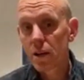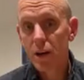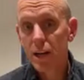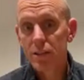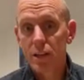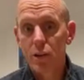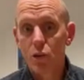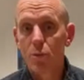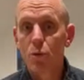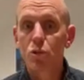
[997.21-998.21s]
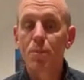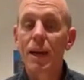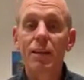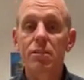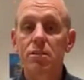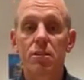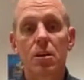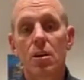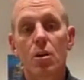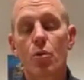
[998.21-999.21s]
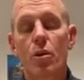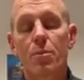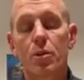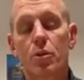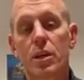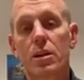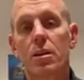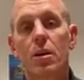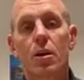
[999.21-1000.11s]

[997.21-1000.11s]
right? So the normal pace where I'm doing